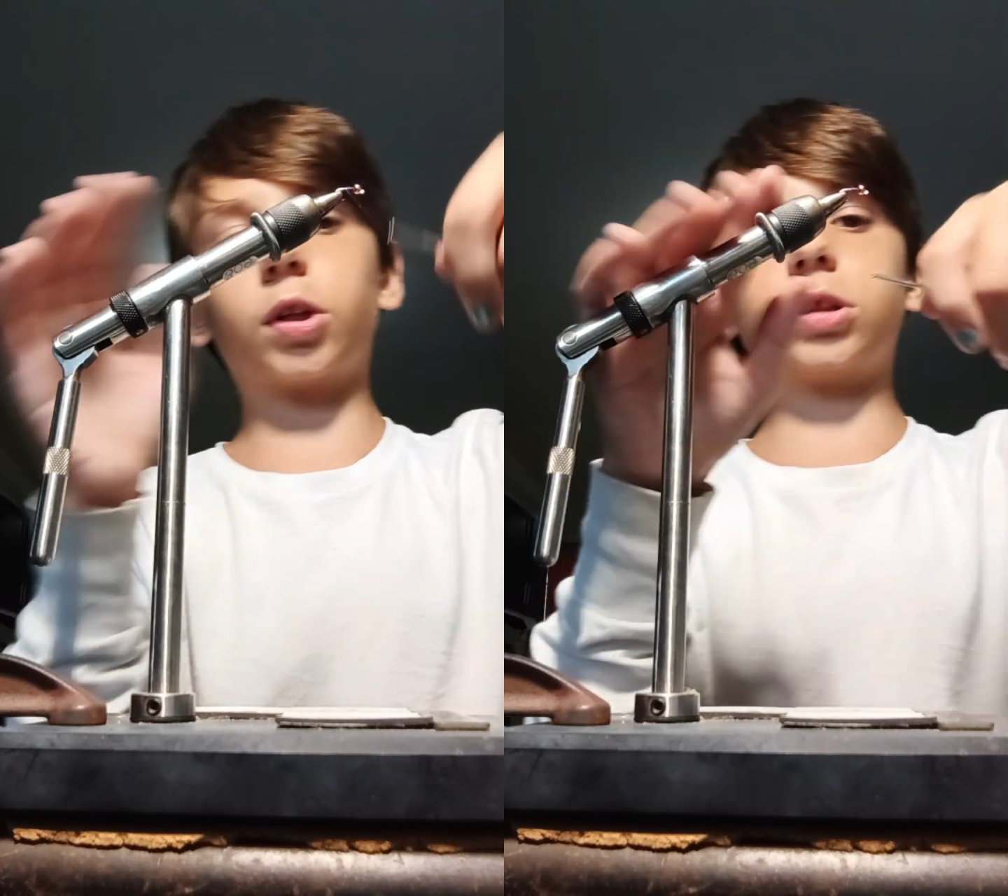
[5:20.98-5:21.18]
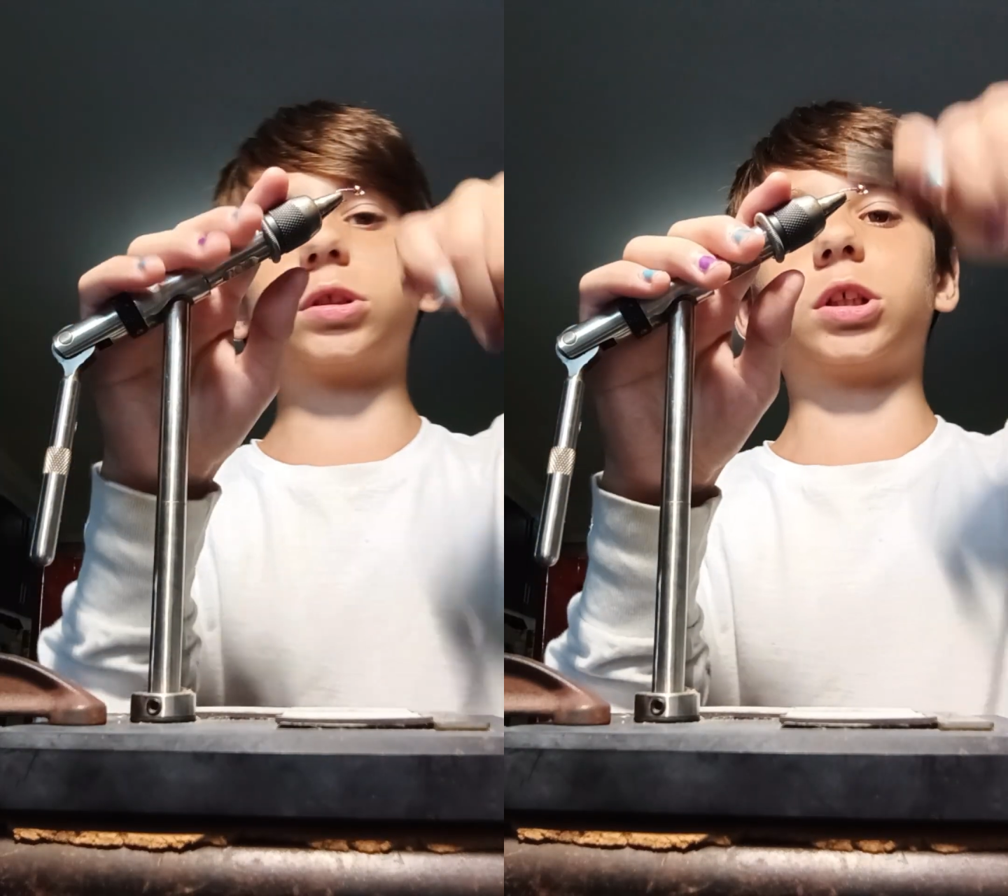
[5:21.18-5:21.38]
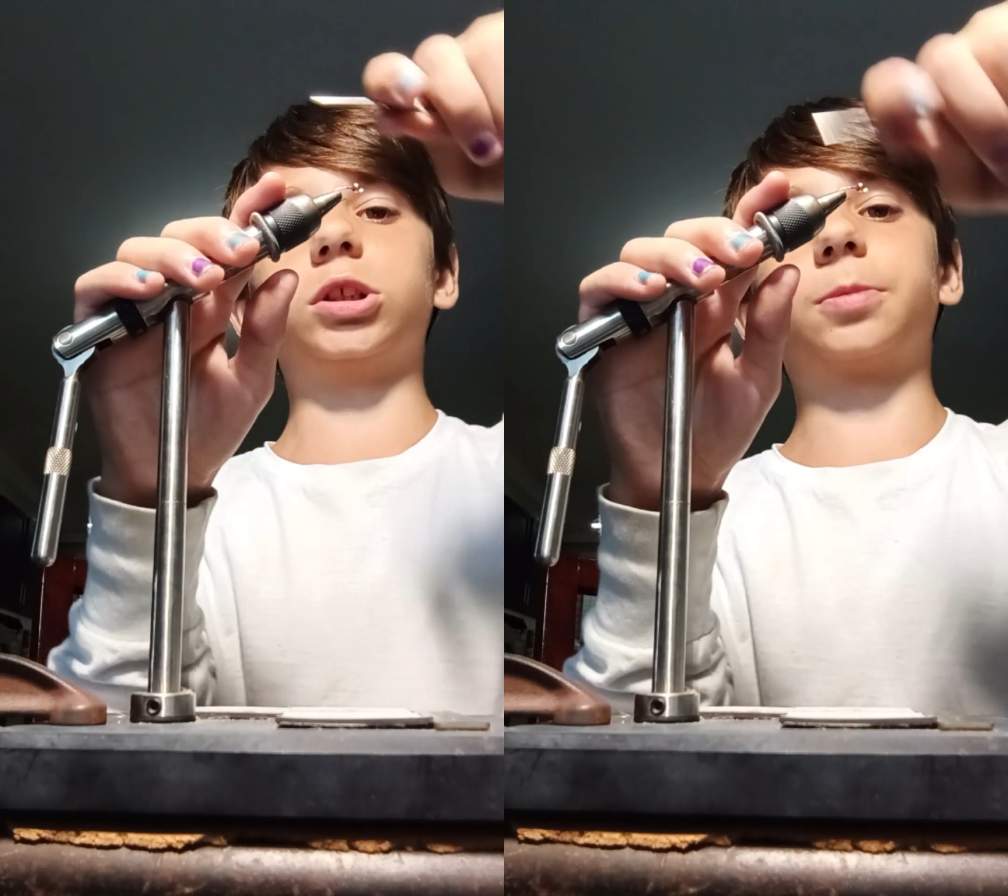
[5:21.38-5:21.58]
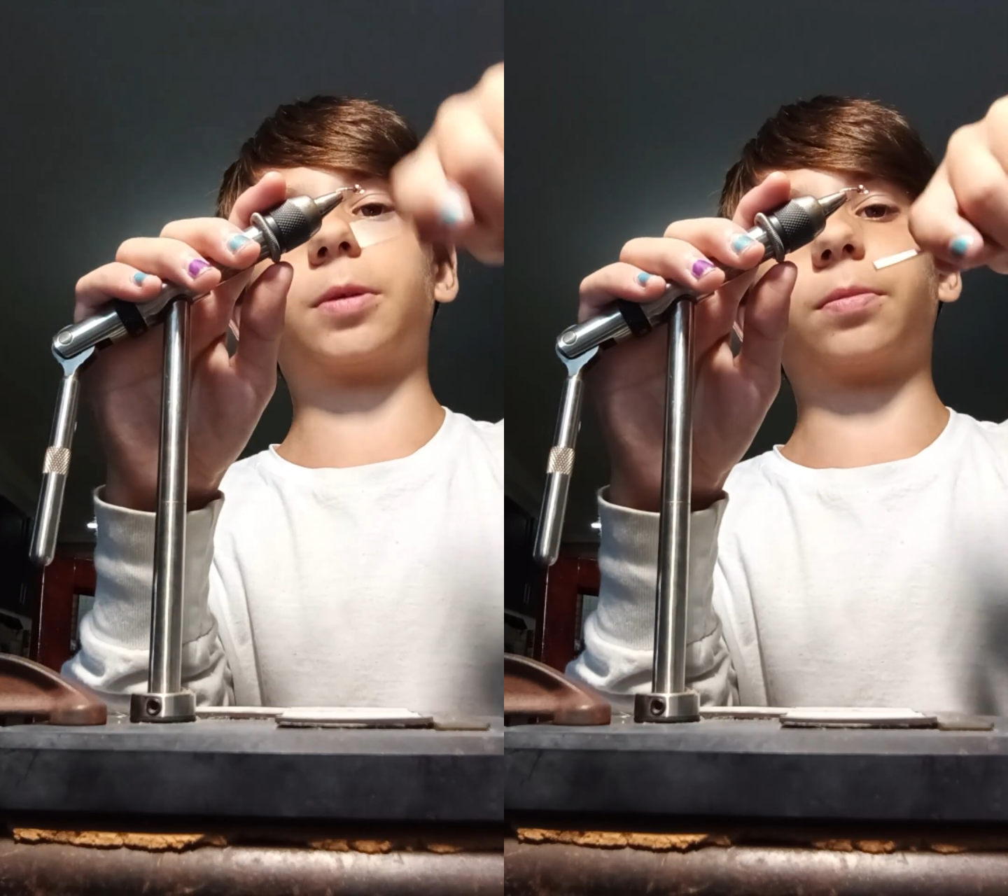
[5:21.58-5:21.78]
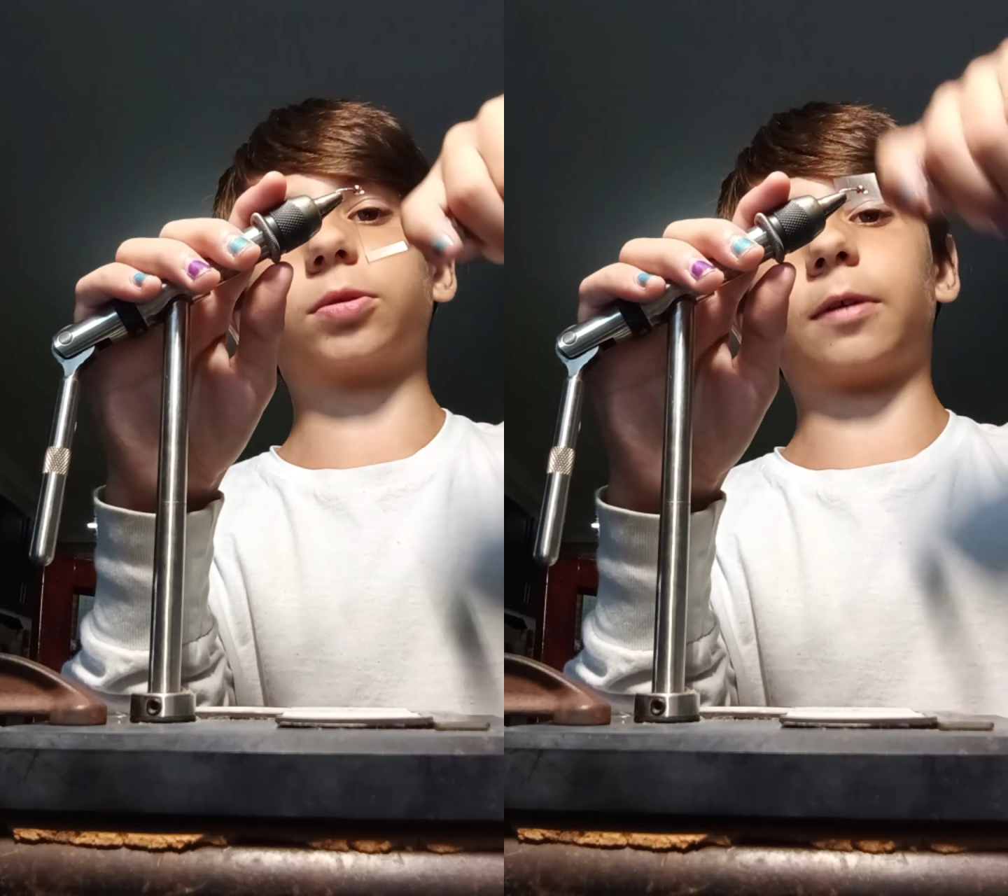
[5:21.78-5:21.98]
this because
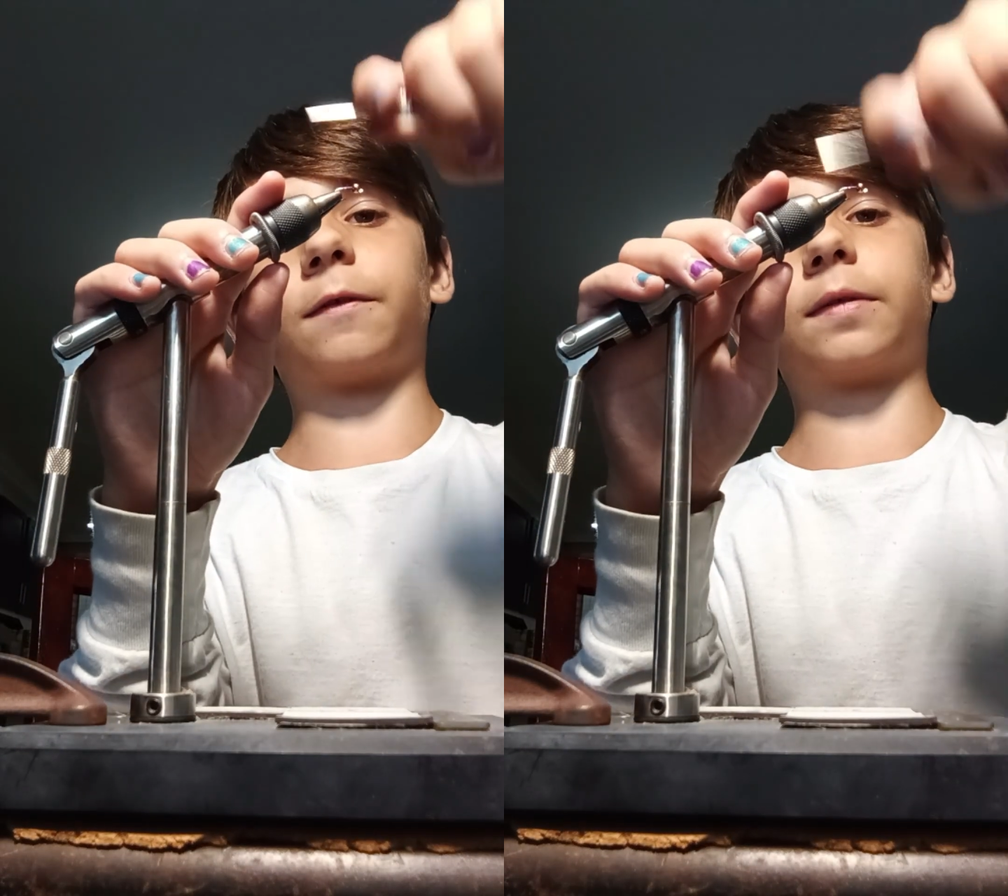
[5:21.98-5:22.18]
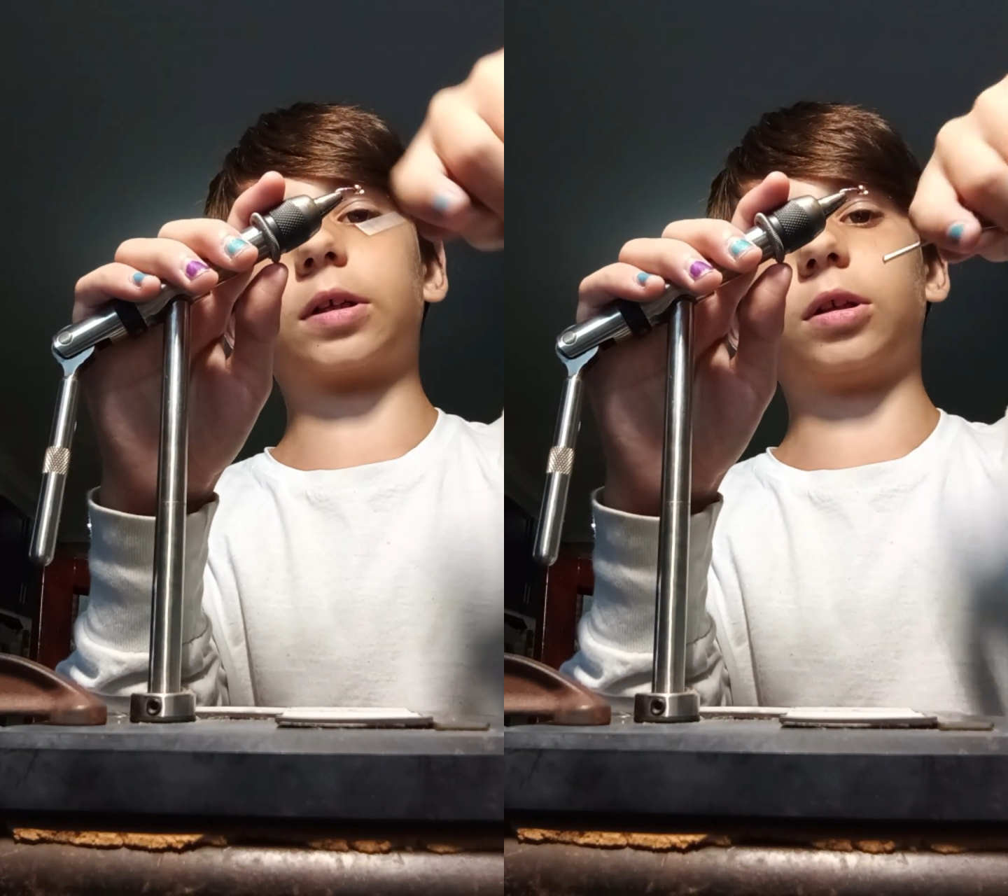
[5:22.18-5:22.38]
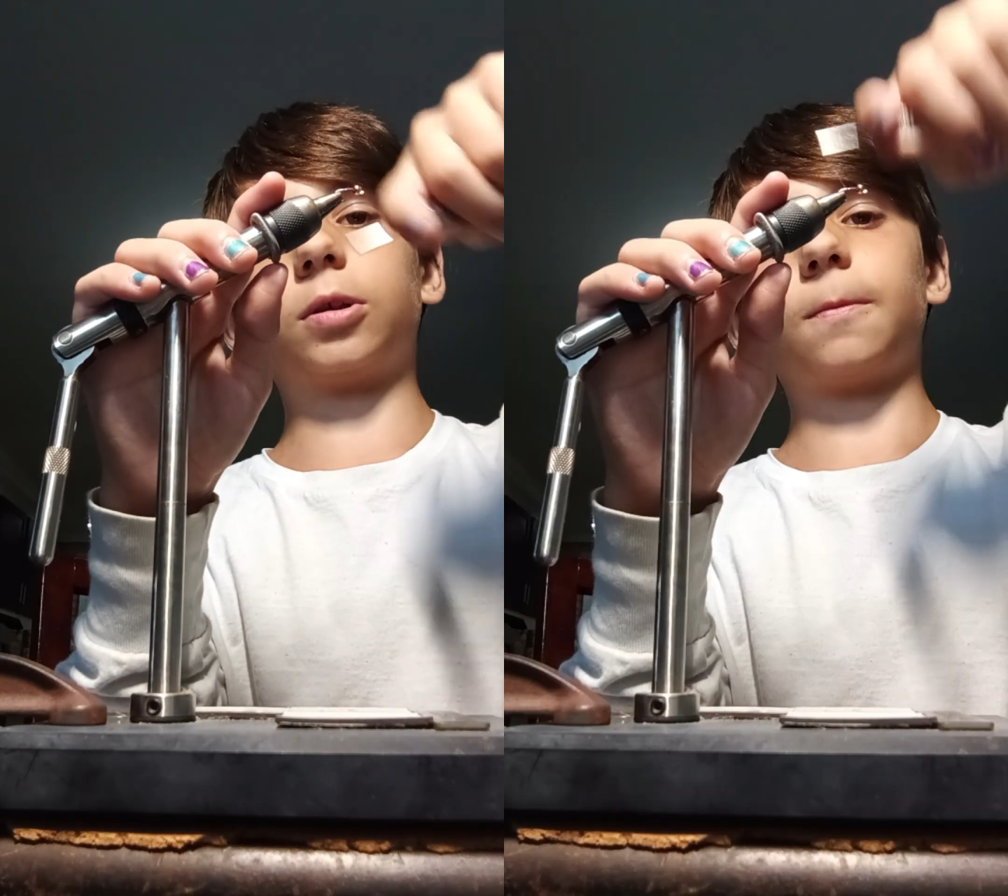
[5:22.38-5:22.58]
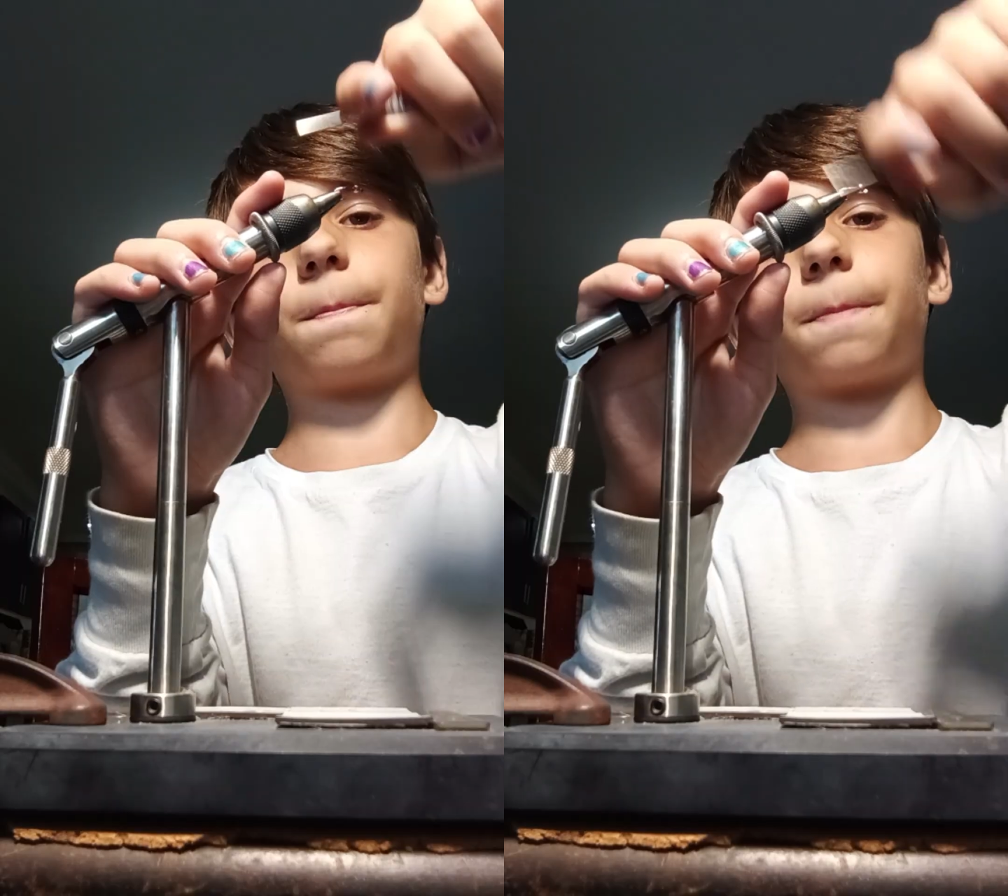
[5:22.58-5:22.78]
purple is my favorite color.